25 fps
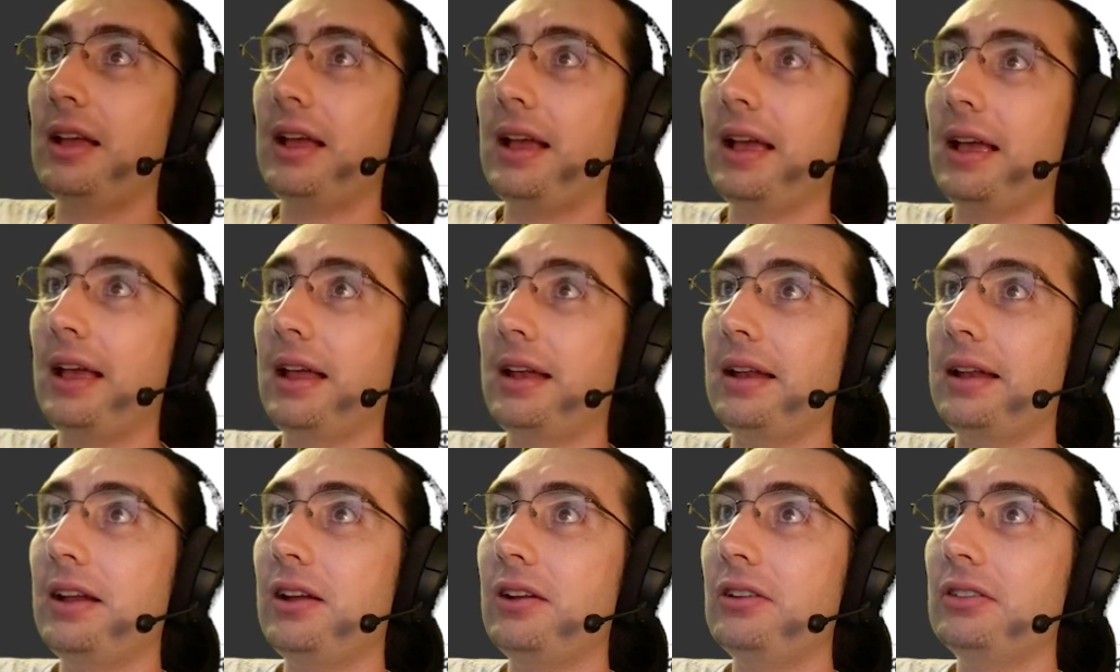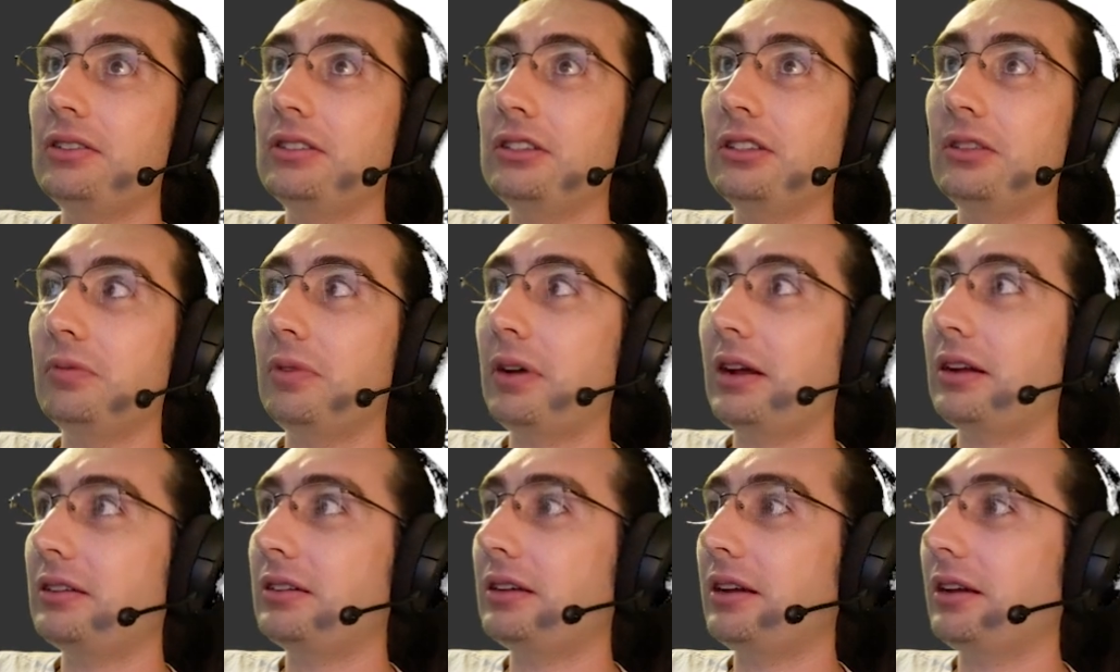And here's the
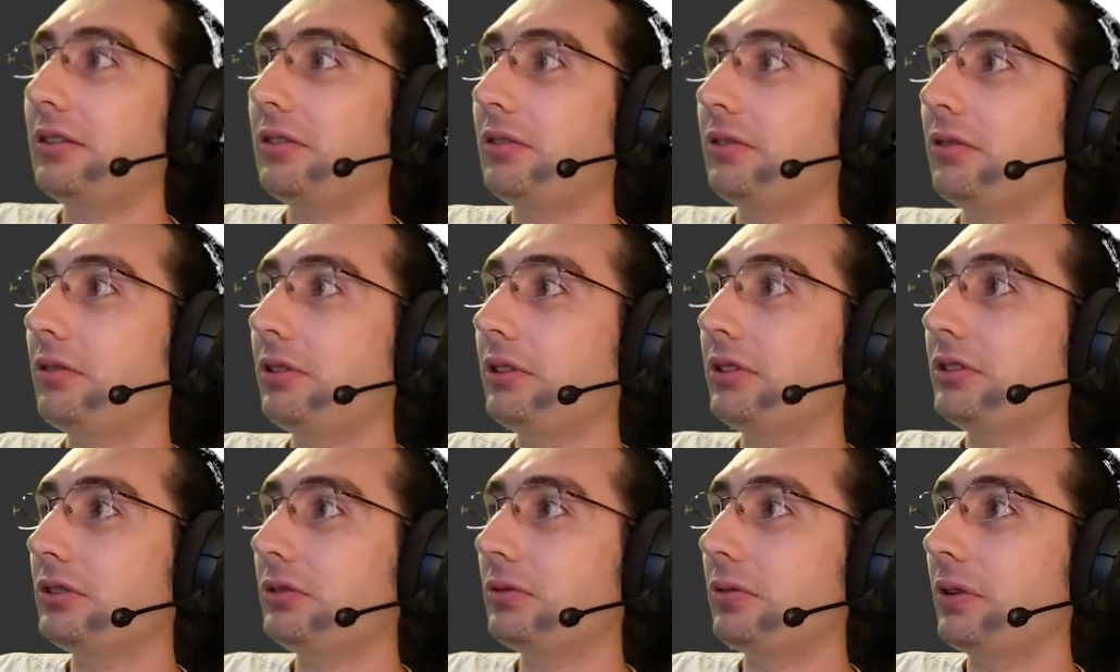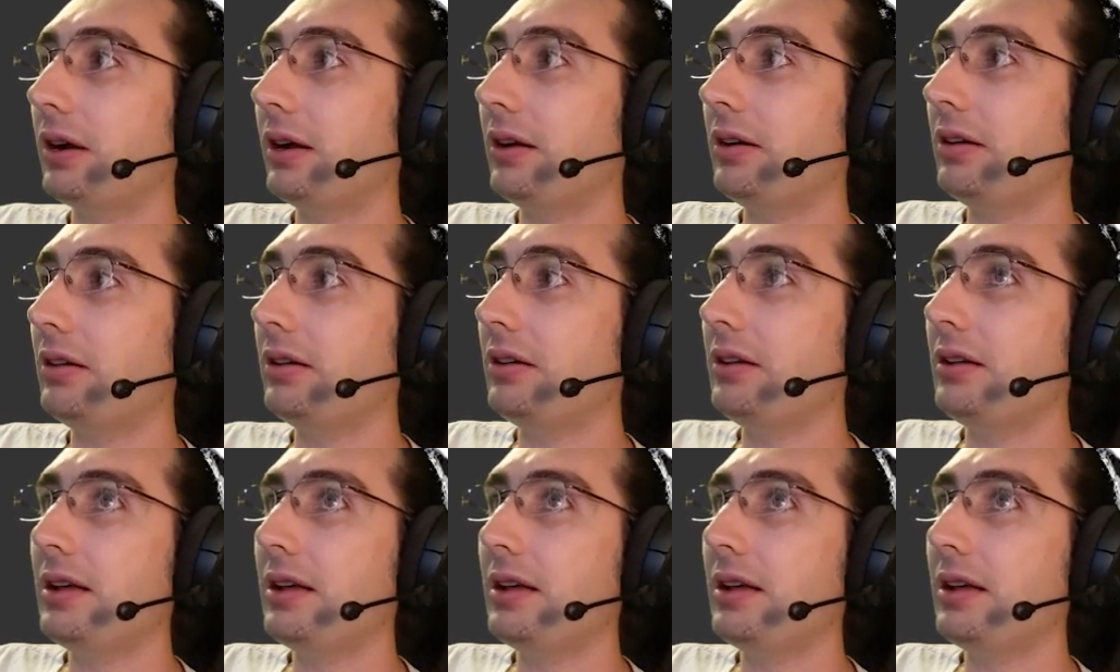rectangle or the square,